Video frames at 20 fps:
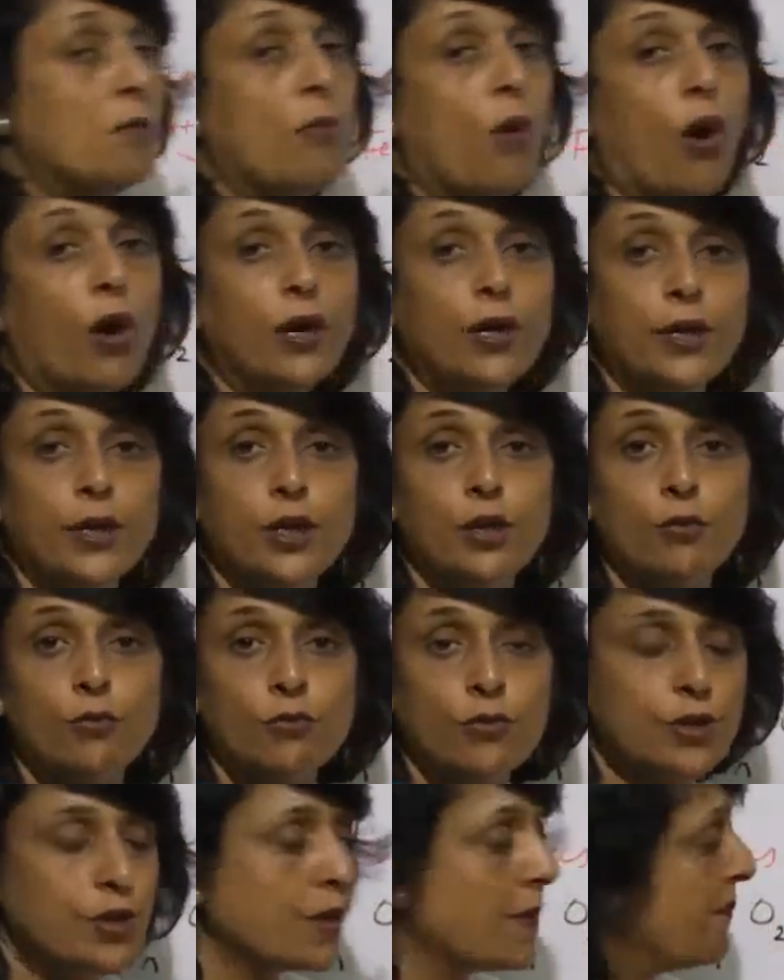
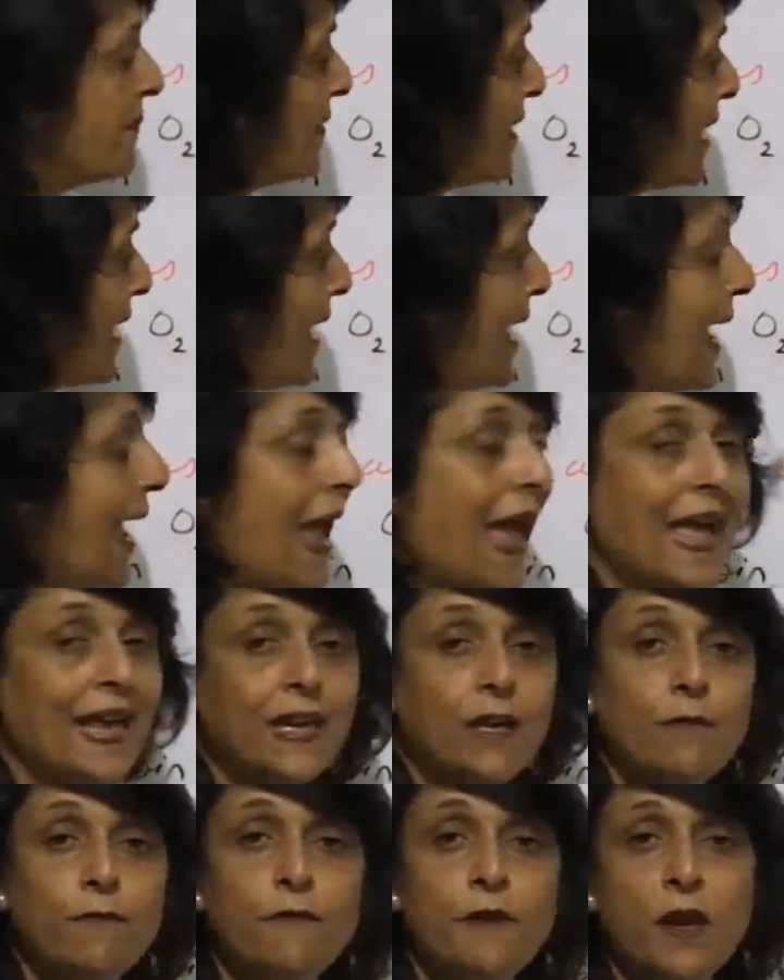molecules.
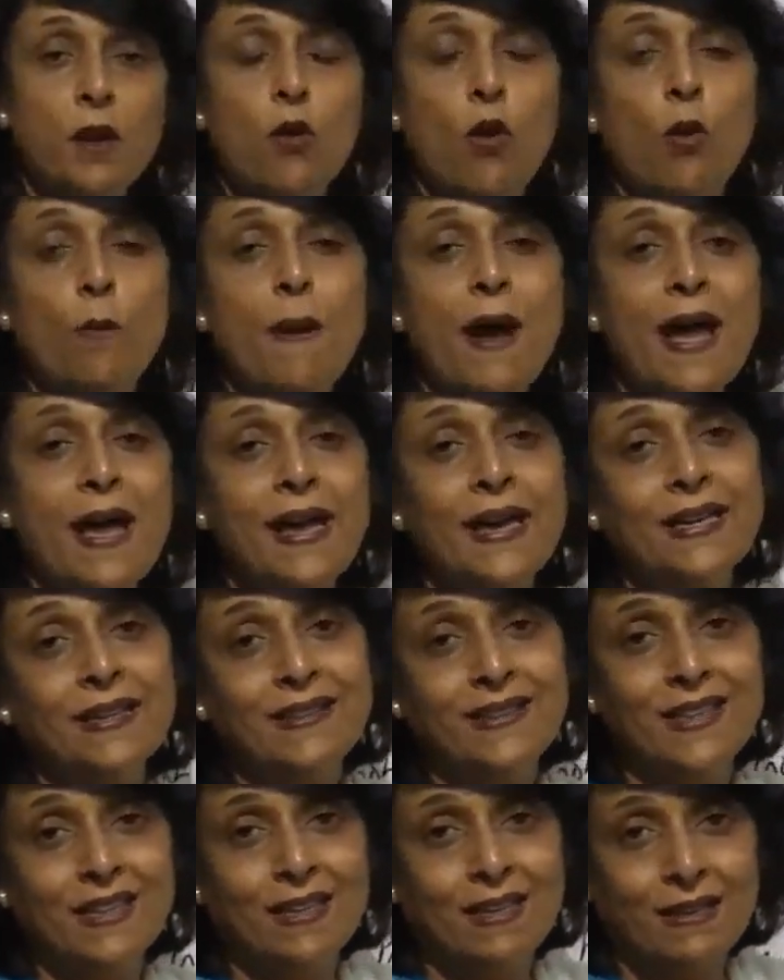And if we go by
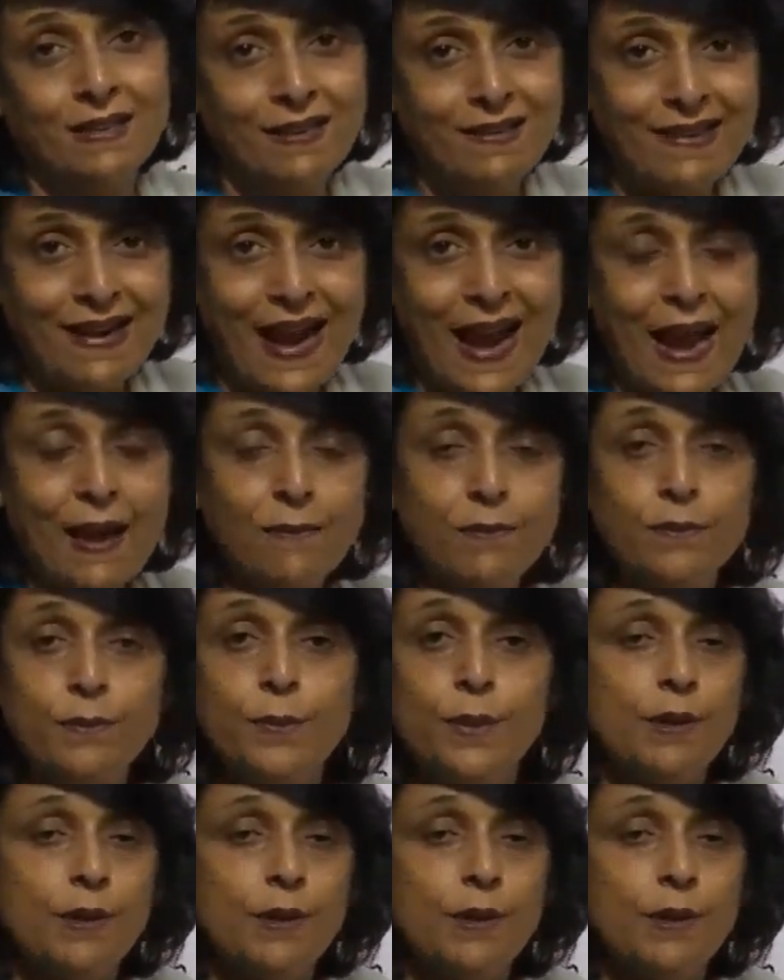the gram,